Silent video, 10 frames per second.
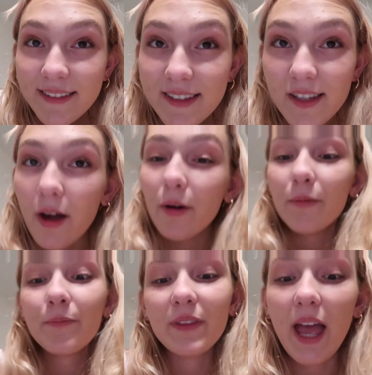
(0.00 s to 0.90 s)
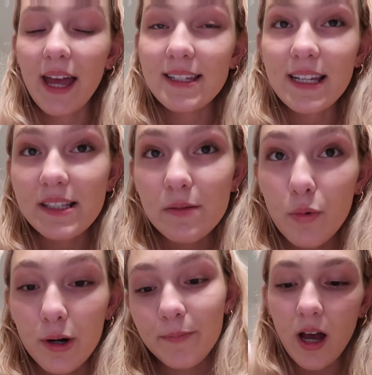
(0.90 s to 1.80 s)
So I had to get some
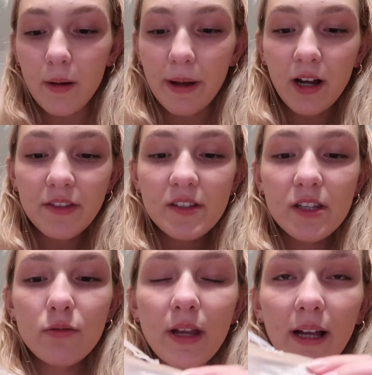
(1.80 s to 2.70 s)
more. Um, I got this cute